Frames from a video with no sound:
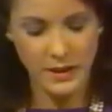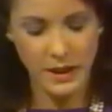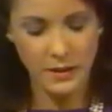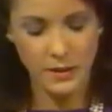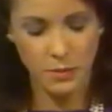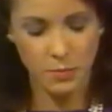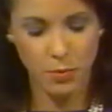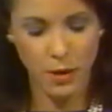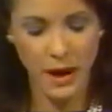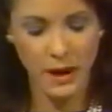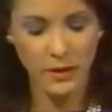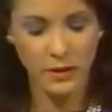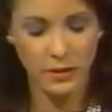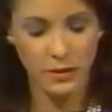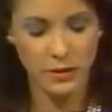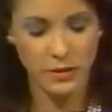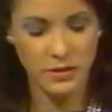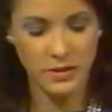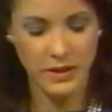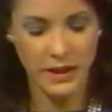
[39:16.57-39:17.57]
Dr.
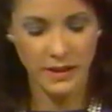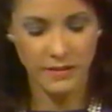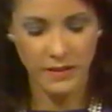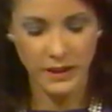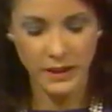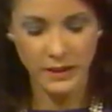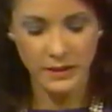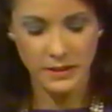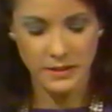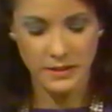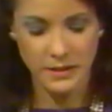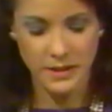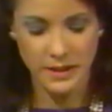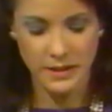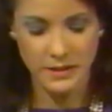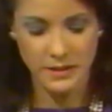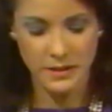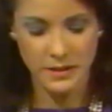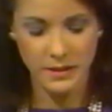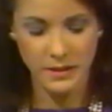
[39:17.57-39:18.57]
Brocklehurst out of England
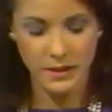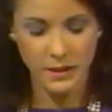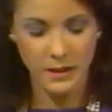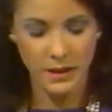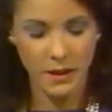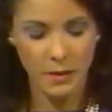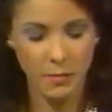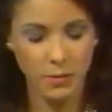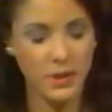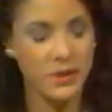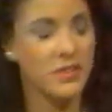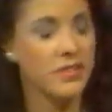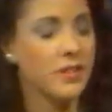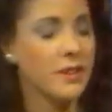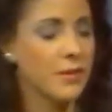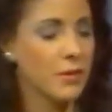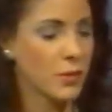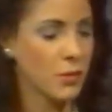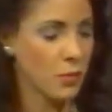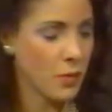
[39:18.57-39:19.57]
says the British
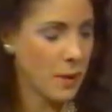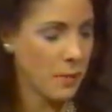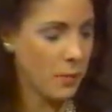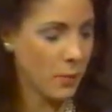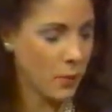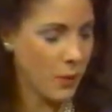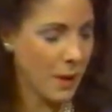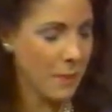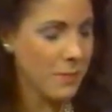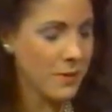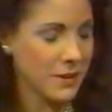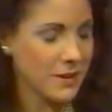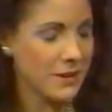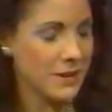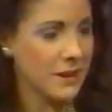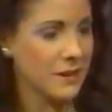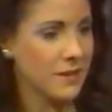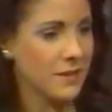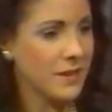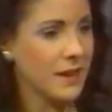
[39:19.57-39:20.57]
secret
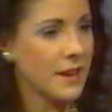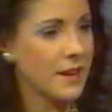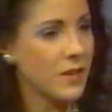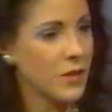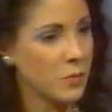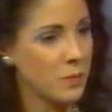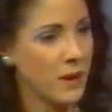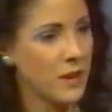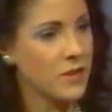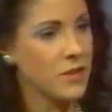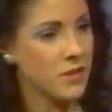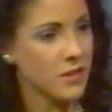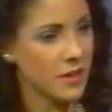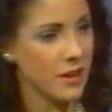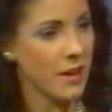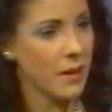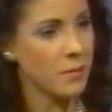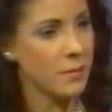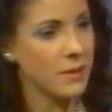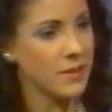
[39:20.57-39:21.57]
weapon is getting his
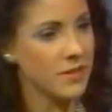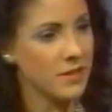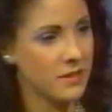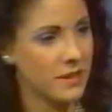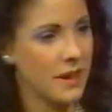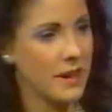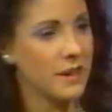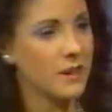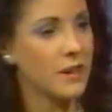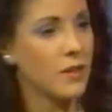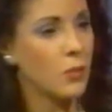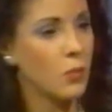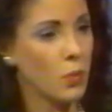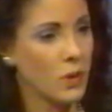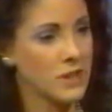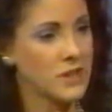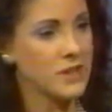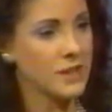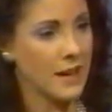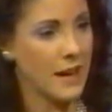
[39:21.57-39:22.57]
patients up and
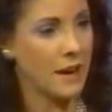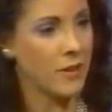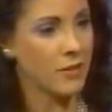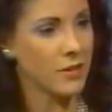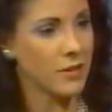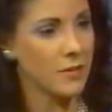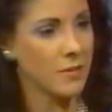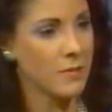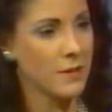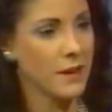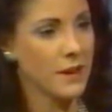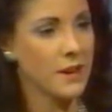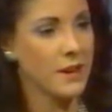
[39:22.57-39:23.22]
standing once an hour.